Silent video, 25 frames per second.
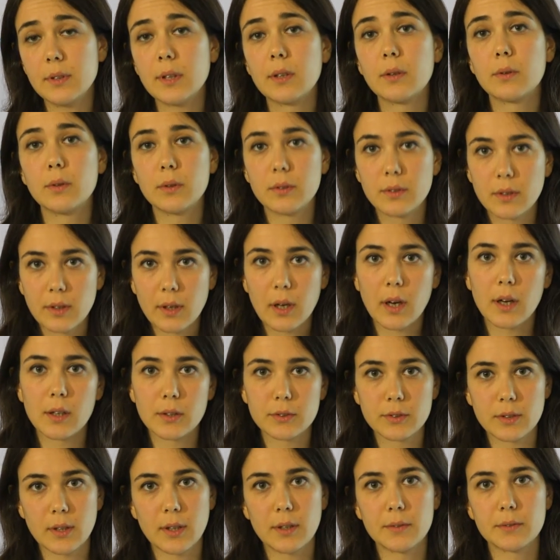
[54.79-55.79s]
including
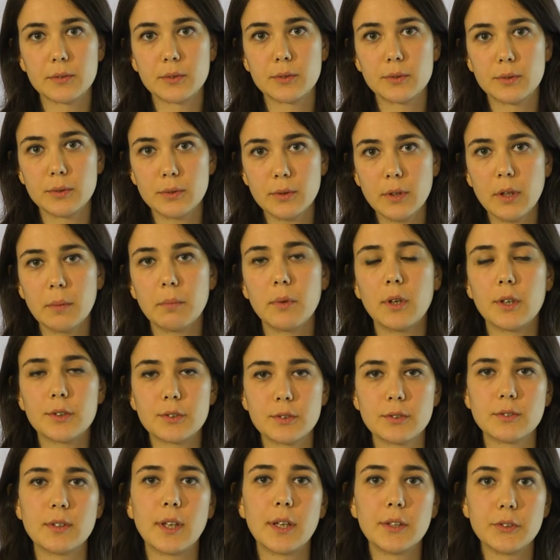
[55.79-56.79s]
ourselves too, about
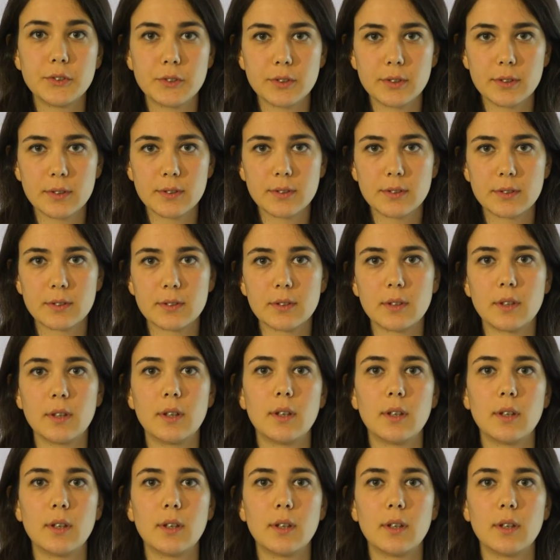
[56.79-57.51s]
the dangerous